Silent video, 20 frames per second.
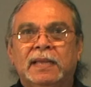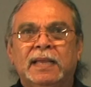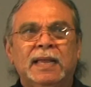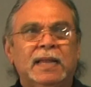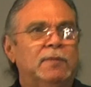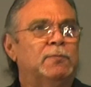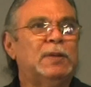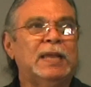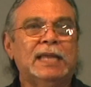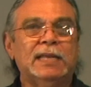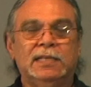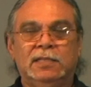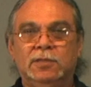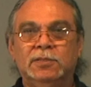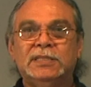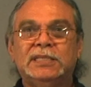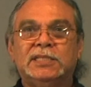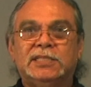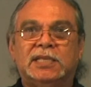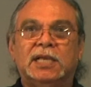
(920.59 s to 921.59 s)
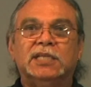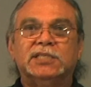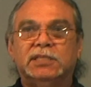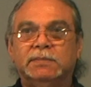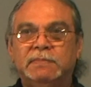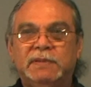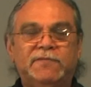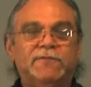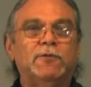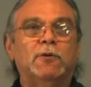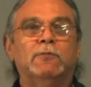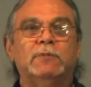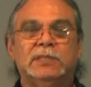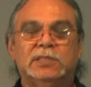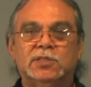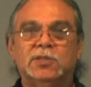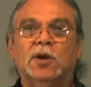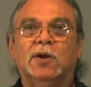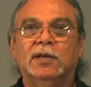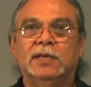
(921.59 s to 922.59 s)
And we had a little discussion before we
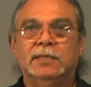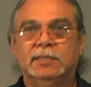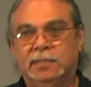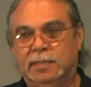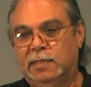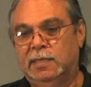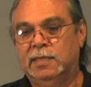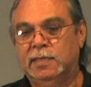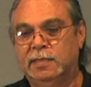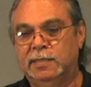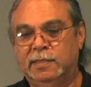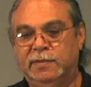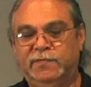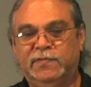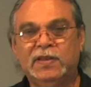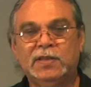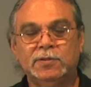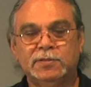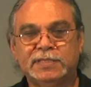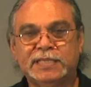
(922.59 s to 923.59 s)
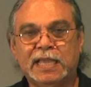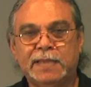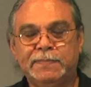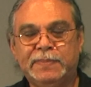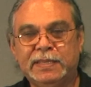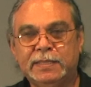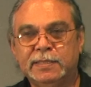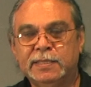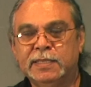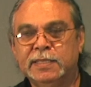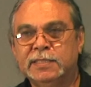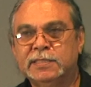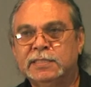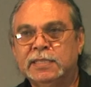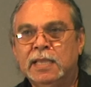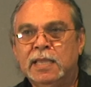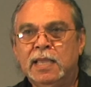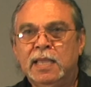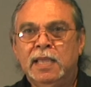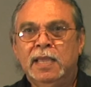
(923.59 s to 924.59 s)
started videotaping
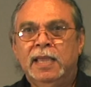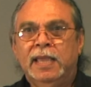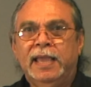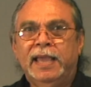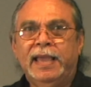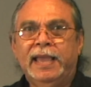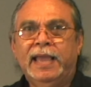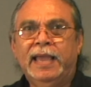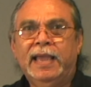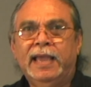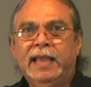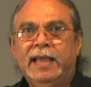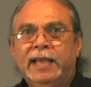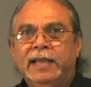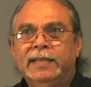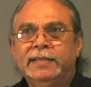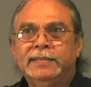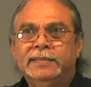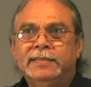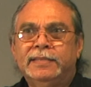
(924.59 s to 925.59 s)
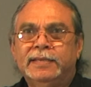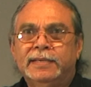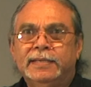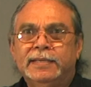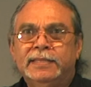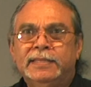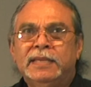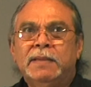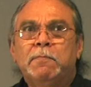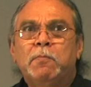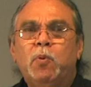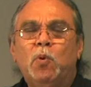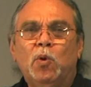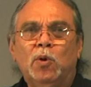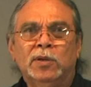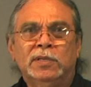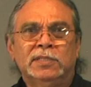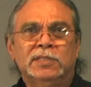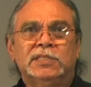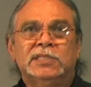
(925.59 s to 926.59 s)
this, and the
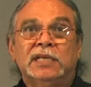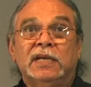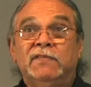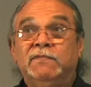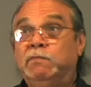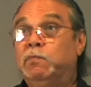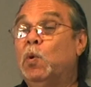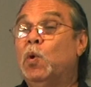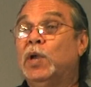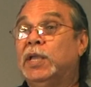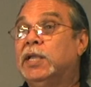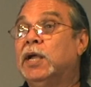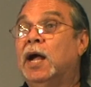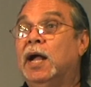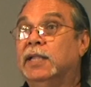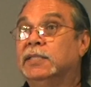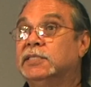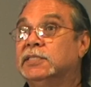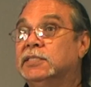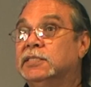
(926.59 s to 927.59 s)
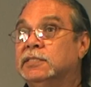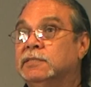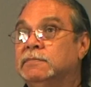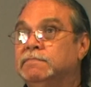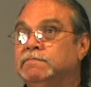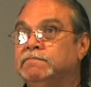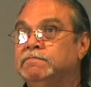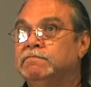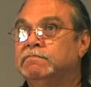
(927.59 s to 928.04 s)
importance of boycotts